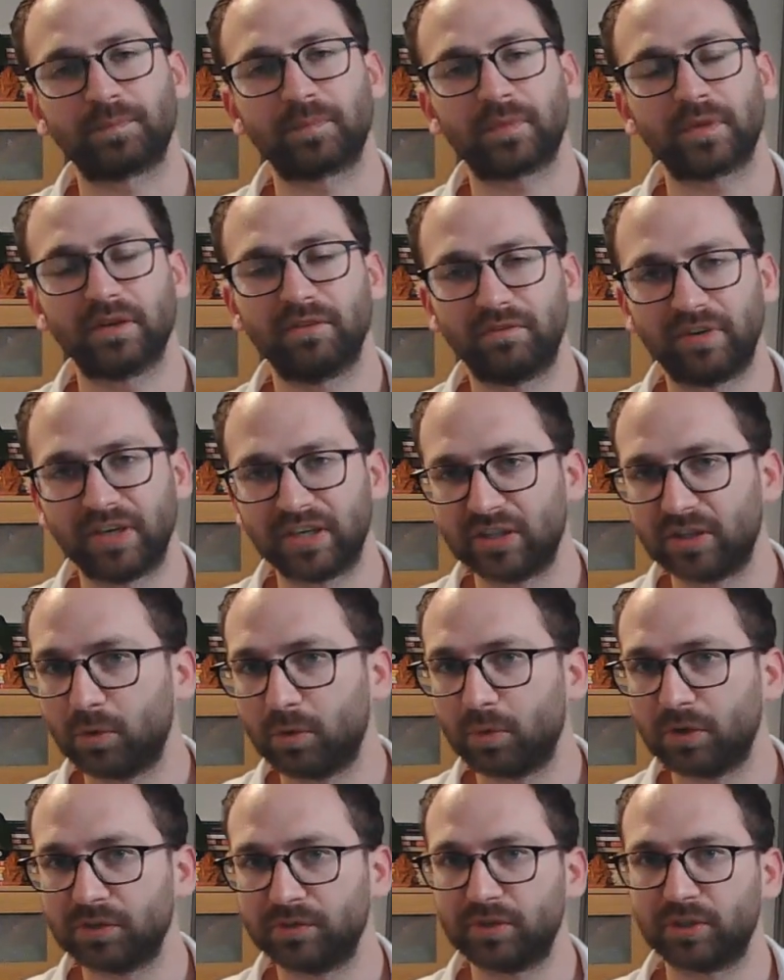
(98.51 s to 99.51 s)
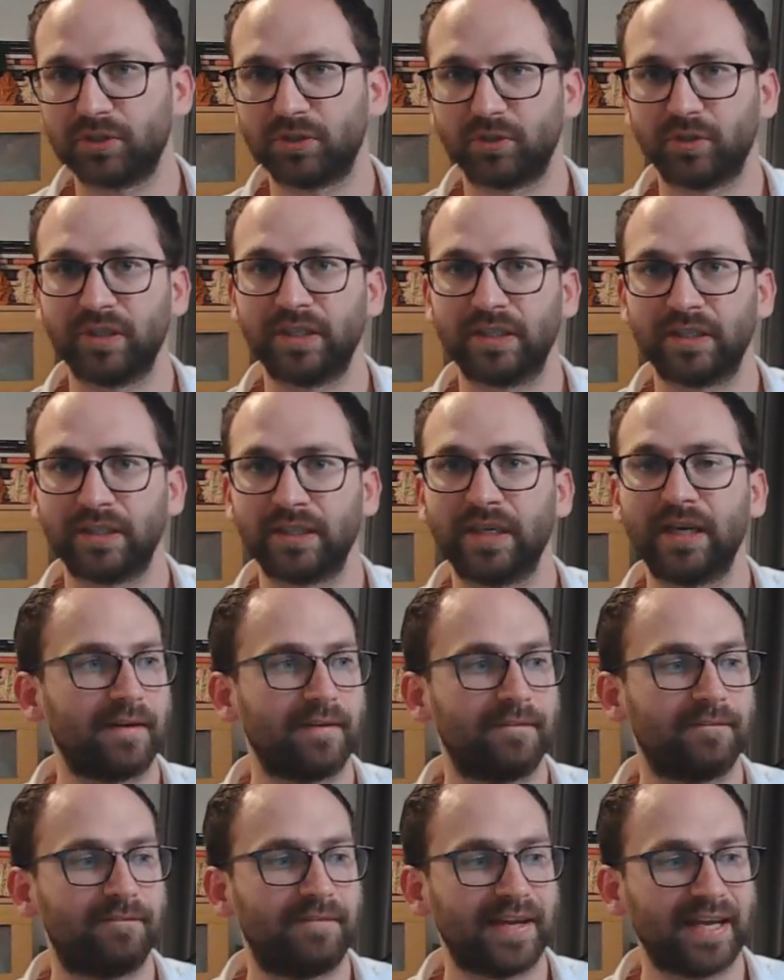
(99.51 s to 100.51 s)
They know what they're doing.
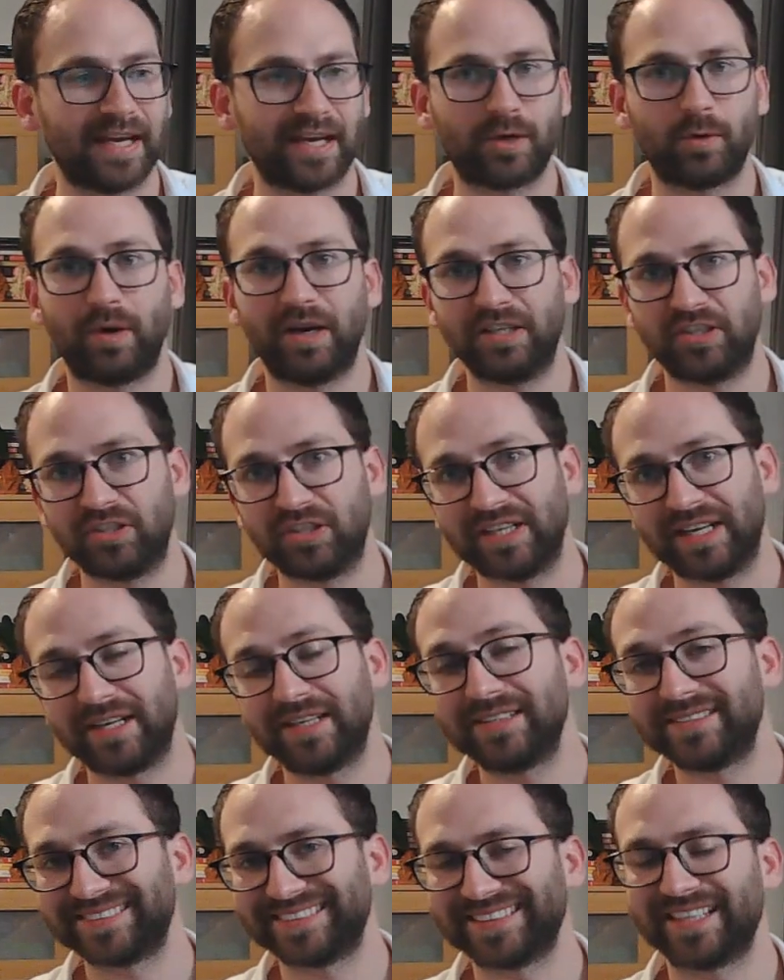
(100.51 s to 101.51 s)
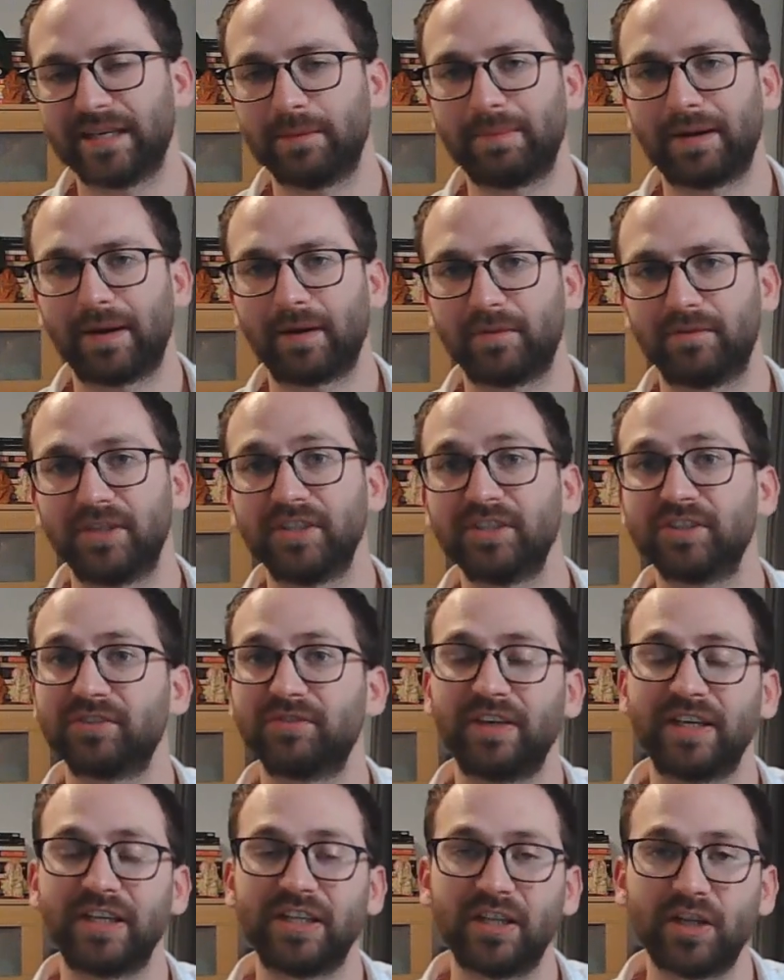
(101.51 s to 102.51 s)
They are quite realistic about this.
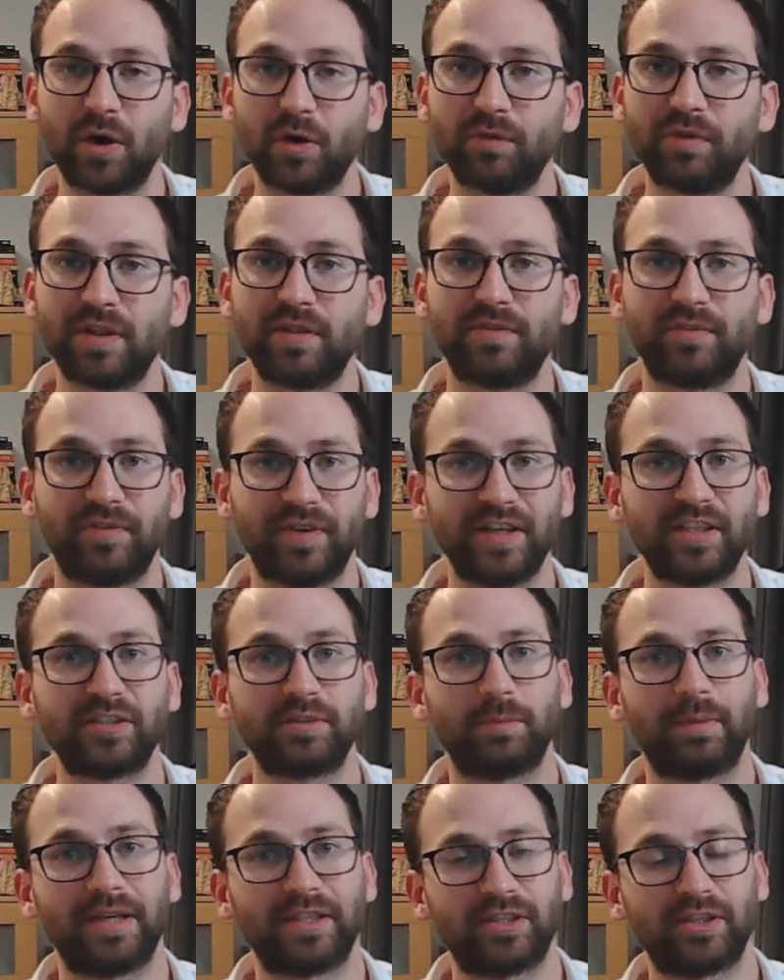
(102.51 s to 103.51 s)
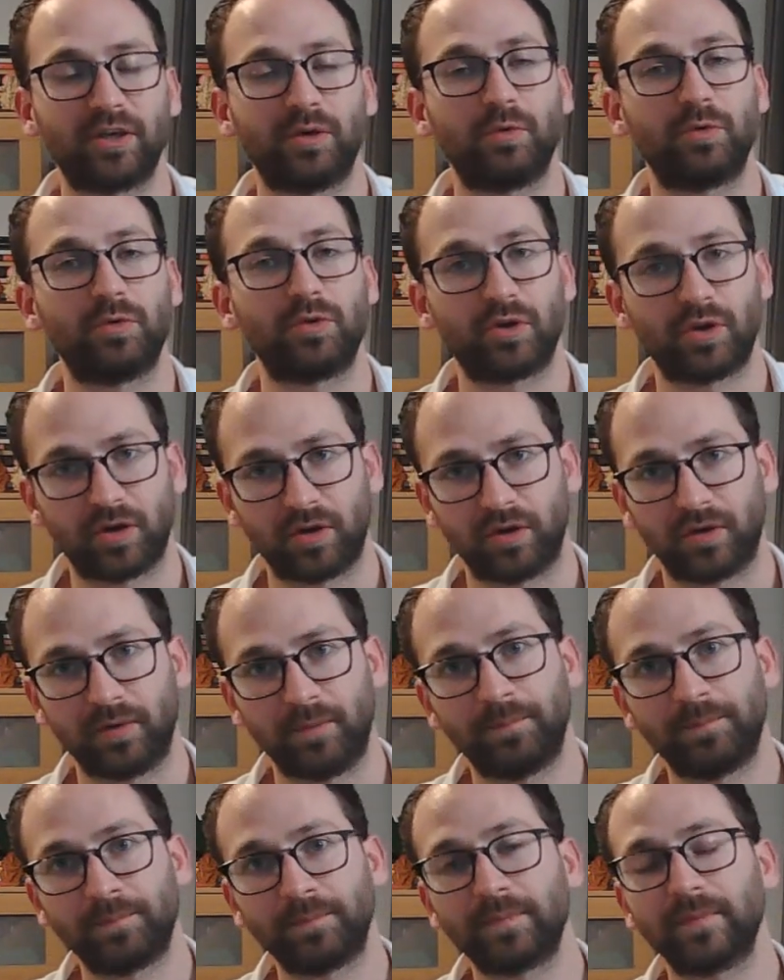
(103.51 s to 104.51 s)
They know that things might go wrong
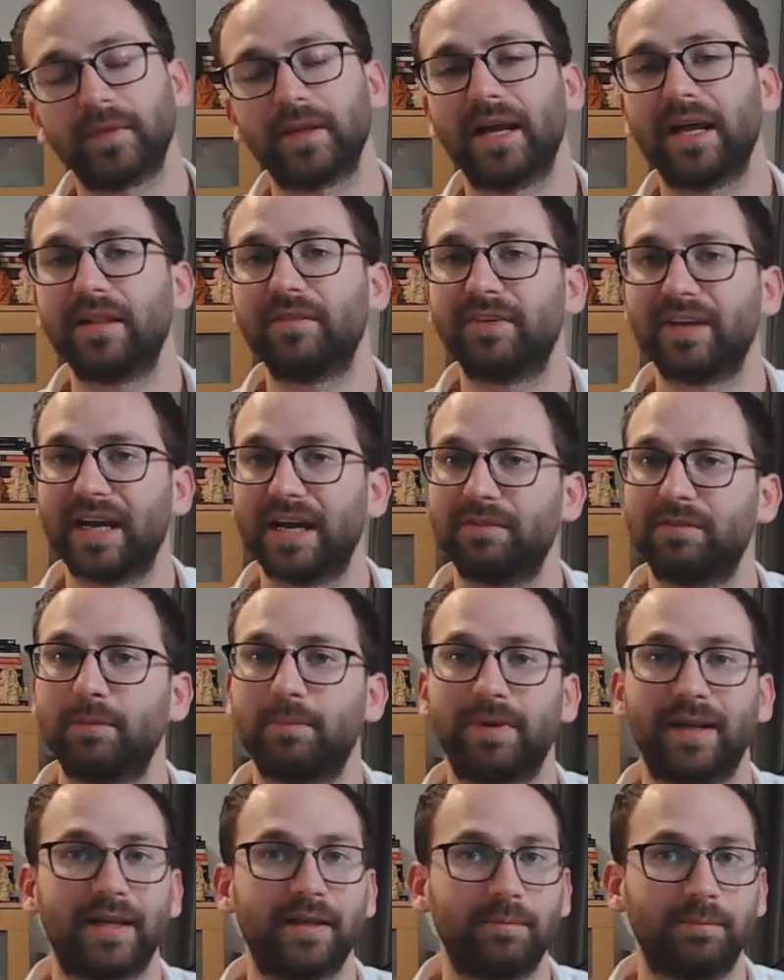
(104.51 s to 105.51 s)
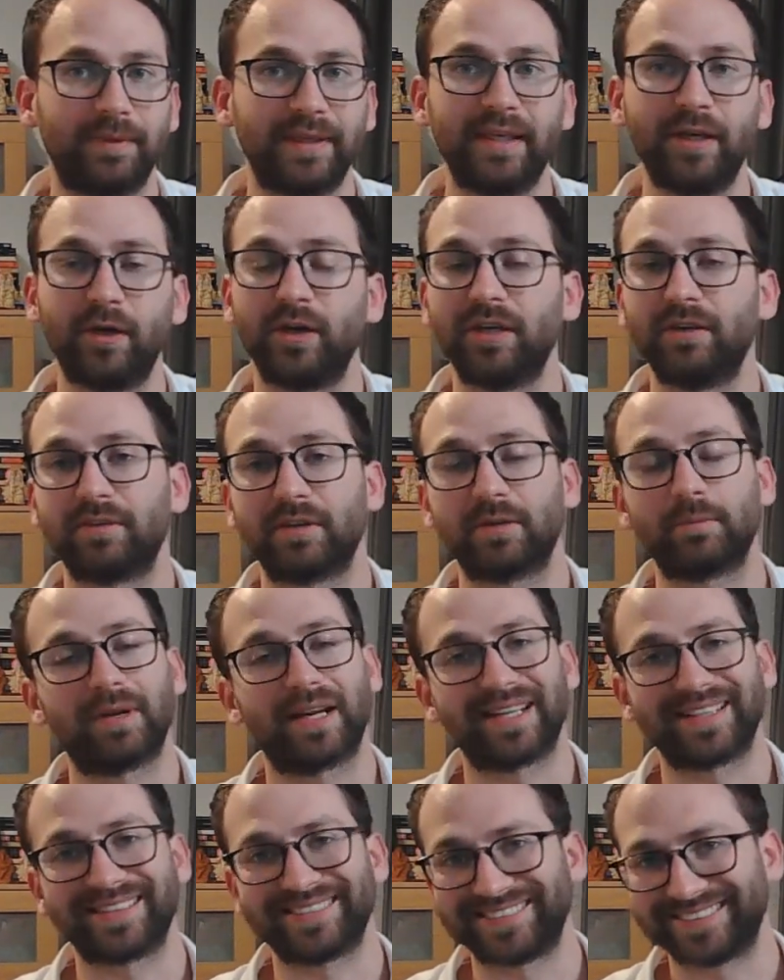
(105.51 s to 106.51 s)
and they have a plan B or even
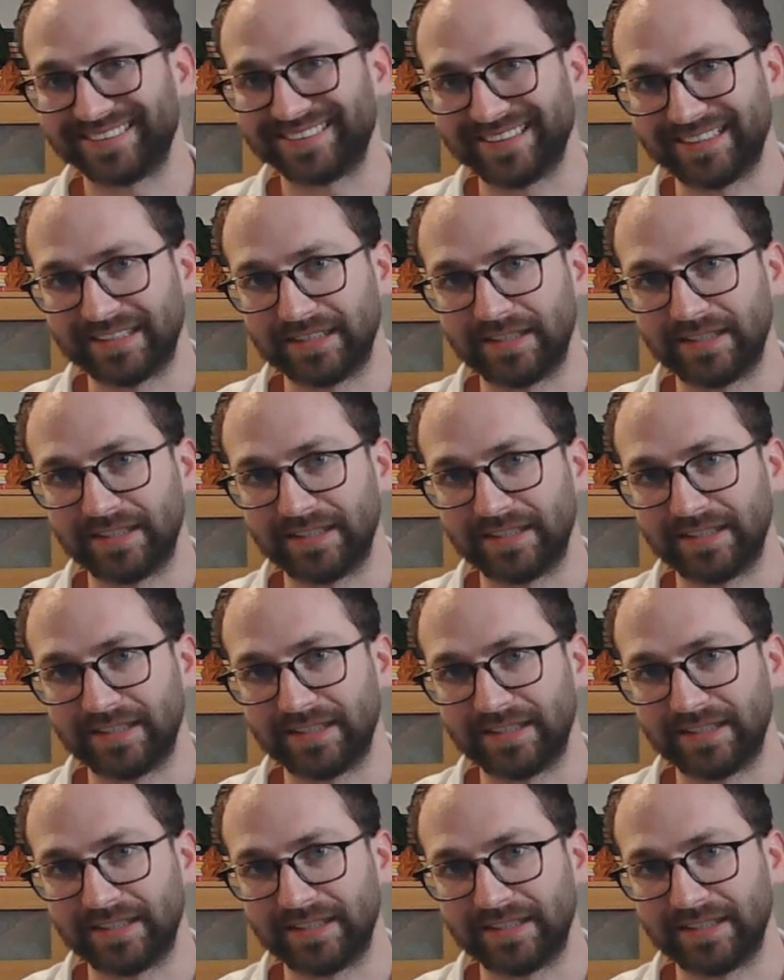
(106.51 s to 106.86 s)
plan C,